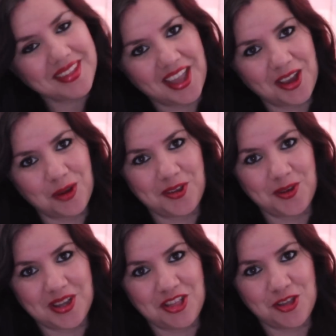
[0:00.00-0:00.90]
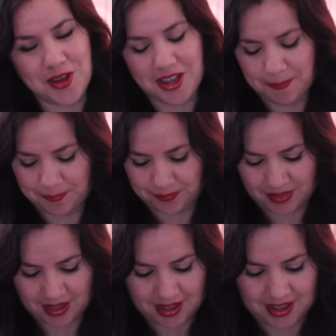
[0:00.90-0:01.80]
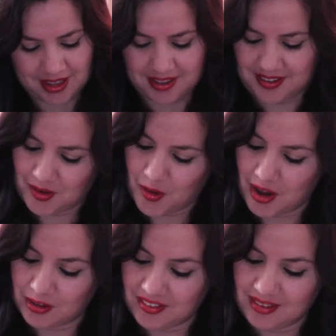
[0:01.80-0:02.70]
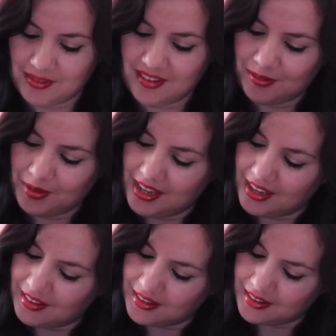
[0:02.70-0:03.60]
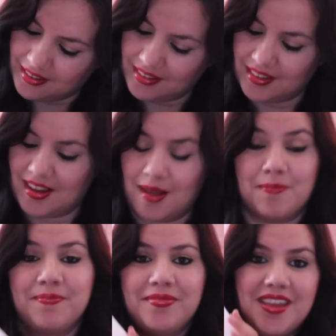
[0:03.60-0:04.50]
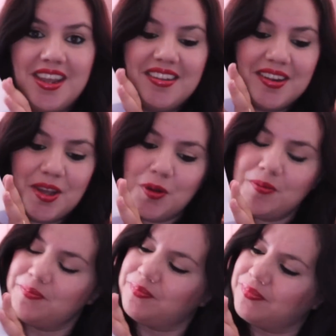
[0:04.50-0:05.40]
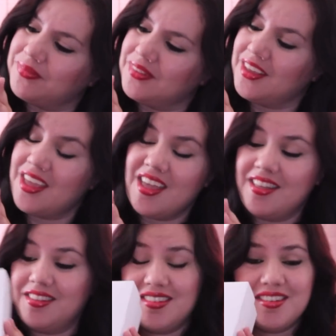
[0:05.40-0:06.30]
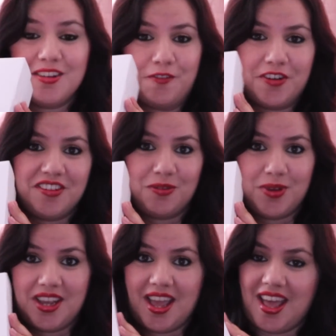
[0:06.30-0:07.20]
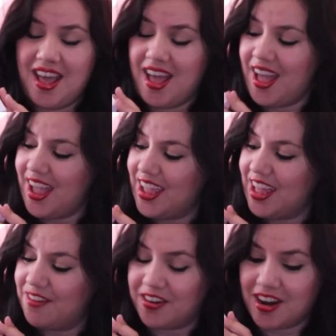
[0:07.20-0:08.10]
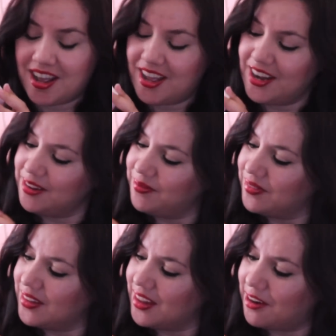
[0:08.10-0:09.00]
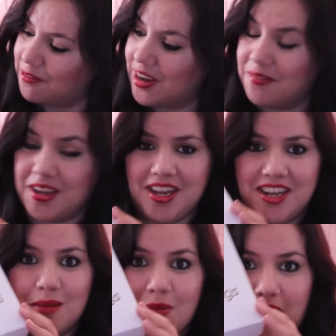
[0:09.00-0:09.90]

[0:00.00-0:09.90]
I hope you enjoy. So I received this wig some days ago. This is the first wig I ever had arrived in a